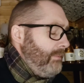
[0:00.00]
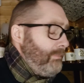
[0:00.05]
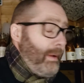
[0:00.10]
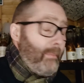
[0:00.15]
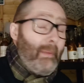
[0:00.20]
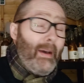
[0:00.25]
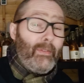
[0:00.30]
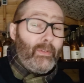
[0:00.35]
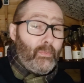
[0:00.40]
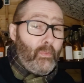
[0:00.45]
My
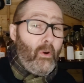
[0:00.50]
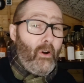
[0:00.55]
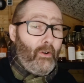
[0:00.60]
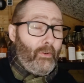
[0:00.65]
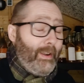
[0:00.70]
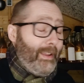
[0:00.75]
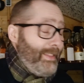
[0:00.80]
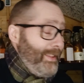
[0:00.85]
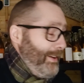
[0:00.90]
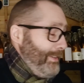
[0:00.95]
mouth's
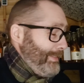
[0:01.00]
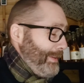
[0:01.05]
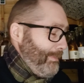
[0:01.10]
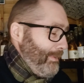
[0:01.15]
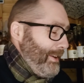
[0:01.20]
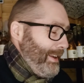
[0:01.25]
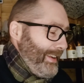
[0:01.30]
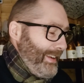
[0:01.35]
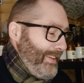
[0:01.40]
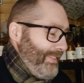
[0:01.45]
watering, so
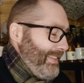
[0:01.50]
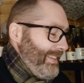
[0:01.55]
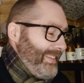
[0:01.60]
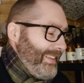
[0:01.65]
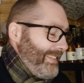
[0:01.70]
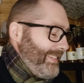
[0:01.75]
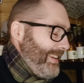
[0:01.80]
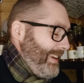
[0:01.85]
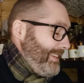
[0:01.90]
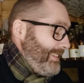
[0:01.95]
I'm going to give this
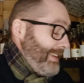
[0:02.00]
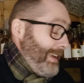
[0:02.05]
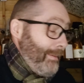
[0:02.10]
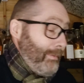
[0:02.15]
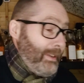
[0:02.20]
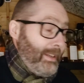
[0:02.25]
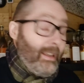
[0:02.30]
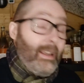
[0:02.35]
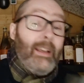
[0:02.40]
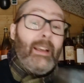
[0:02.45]
a taste.
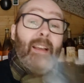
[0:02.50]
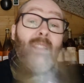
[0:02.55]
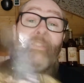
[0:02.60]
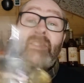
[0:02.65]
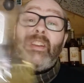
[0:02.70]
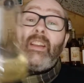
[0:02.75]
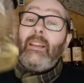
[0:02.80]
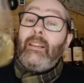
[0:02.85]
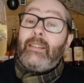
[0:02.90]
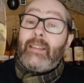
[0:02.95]
I'm going to
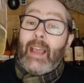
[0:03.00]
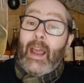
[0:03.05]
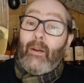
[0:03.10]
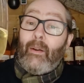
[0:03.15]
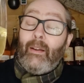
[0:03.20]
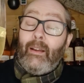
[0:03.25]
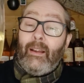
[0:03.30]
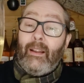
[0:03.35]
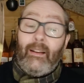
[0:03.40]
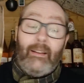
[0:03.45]
cheers,
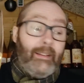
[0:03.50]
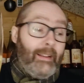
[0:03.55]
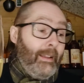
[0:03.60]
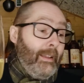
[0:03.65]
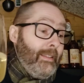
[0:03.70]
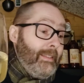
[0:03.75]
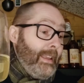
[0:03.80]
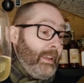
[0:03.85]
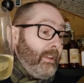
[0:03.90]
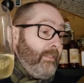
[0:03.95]
Sarah, and
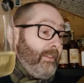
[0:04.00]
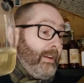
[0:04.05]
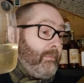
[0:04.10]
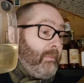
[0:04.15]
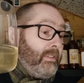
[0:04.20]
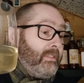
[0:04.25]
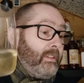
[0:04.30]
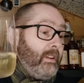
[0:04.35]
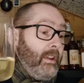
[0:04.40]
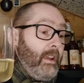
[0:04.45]
thank you very
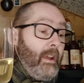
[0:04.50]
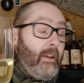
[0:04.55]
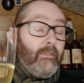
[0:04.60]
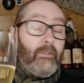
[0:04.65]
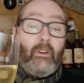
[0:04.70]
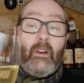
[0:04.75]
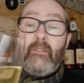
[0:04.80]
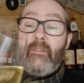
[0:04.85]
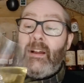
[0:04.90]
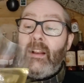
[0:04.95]
much,
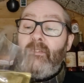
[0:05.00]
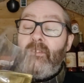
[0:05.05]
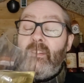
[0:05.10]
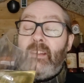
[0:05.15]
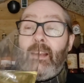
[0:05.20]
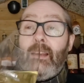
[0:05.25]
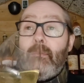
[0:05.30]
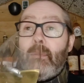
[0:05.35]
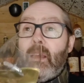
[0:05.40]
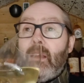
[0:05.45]
Fowey Valley, for
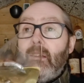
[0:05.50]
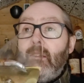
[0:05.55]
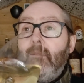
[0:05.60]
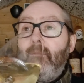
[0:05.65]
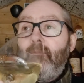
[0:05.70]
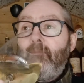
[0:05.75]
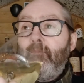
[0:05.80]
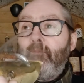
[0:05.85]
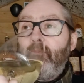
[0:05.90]
sending me this.